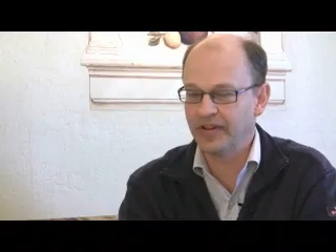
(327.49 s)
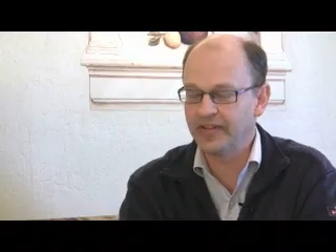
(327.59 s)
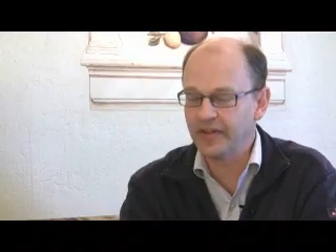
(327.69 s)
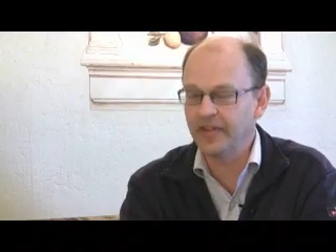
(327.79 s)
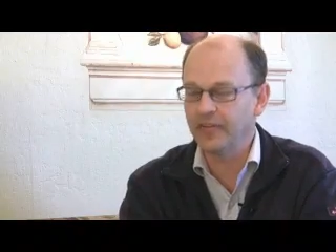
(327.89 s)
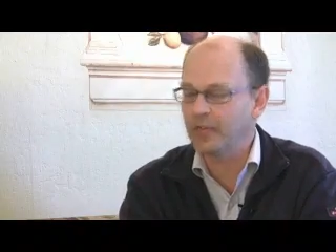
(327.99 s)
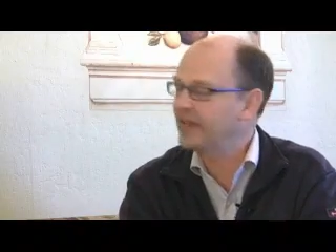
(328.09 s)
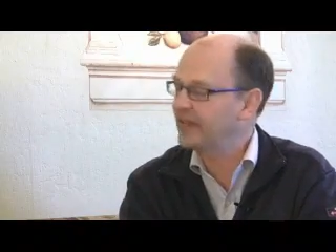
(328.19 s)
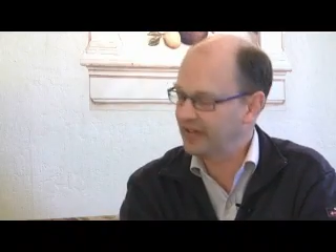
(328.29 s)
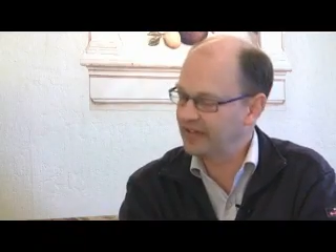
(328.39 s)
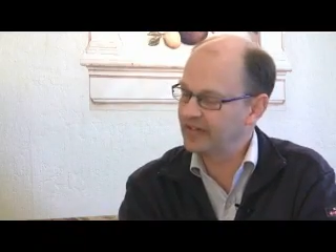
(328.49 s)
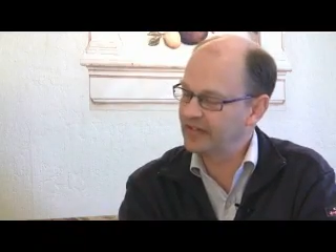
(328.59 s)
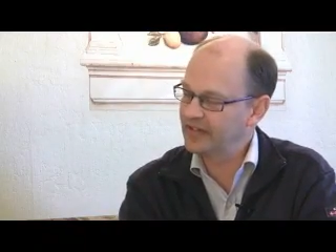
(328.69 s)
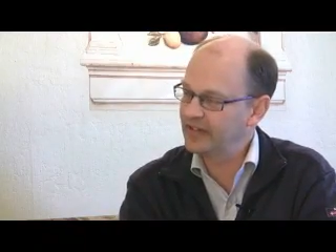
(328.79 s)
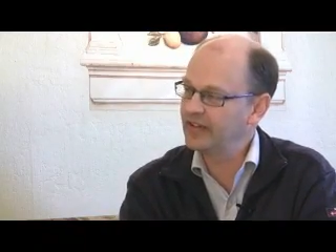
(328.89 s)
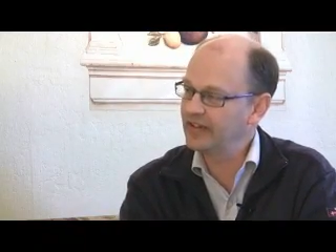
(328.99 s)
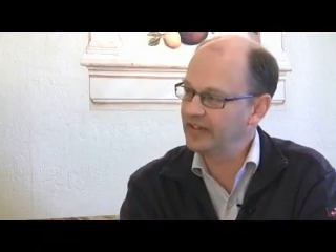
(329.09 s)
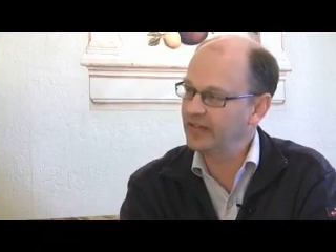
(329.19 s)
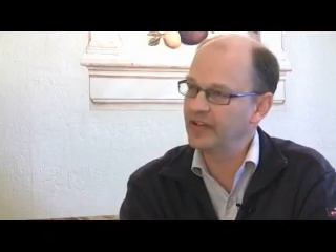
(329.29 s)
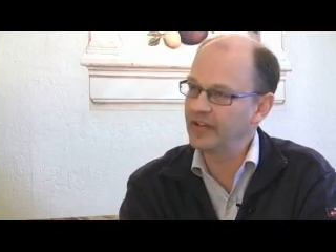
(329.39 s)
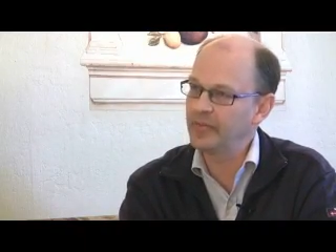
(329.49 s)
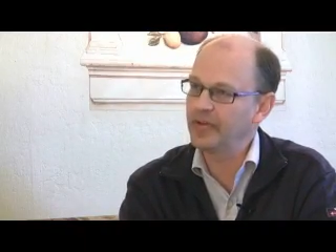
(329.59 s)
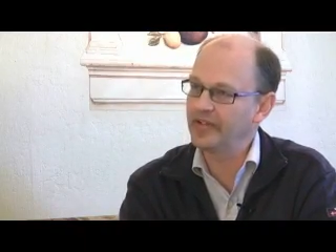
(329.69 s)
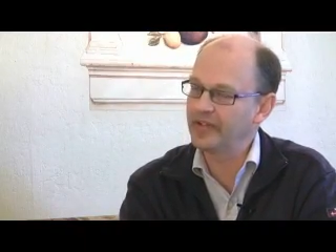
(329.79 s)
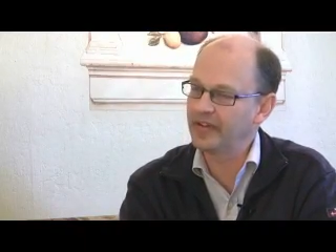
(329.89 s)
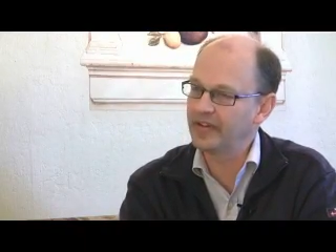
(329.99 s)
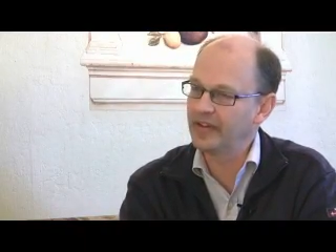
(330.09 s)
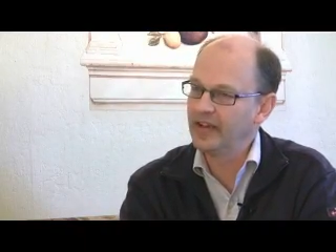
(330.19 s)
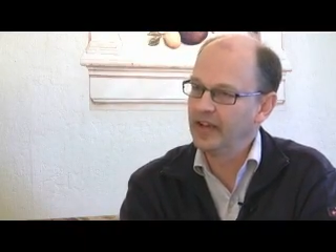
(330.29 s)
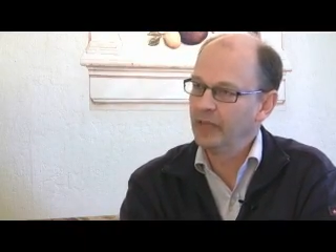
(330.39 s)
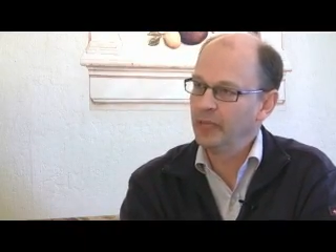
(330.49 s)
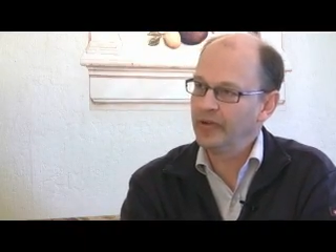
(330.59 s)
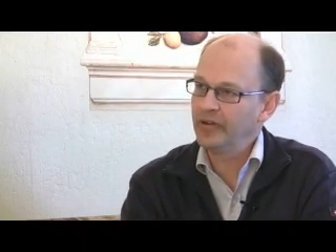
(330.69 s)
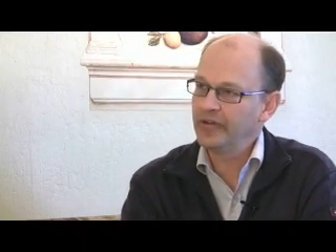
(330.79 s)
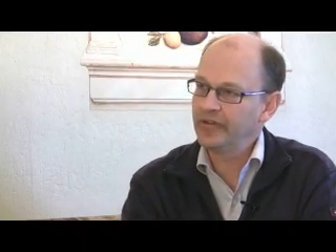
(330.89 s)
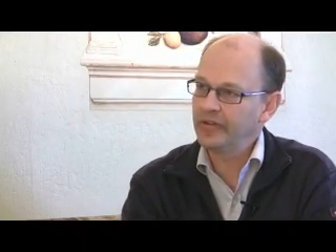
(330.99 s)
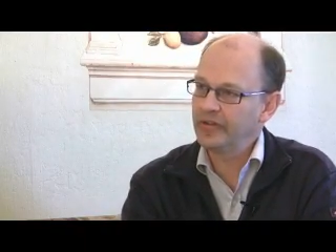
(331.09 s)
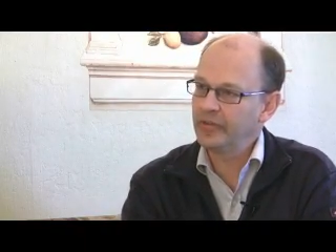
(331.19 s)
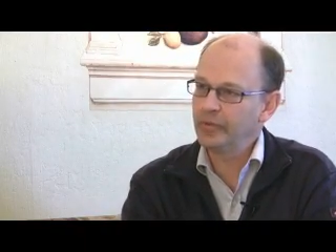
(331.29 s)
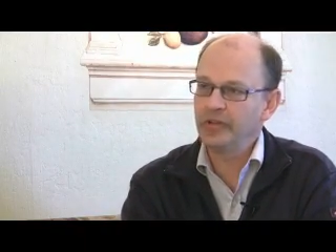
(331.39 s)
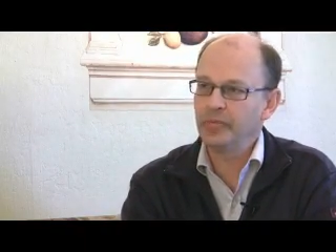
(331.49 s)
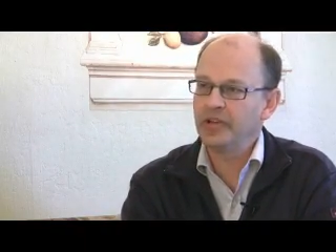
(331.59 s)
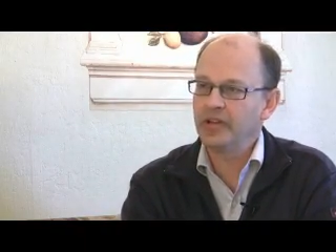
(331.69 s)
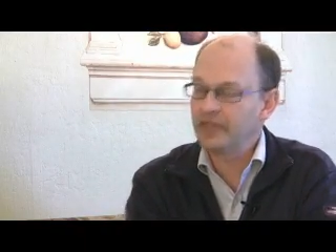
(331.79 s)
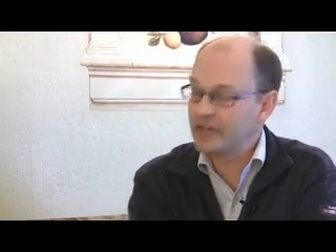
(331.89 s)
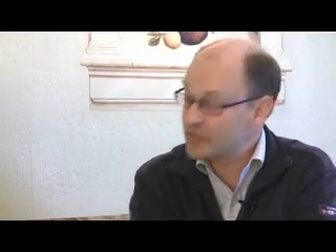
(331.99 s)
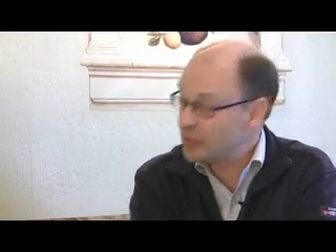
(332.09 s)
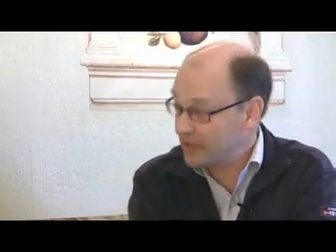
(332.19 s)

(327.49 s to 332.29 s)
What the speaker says: It's a mindset, definitely a mindset. But also Sweden being a very small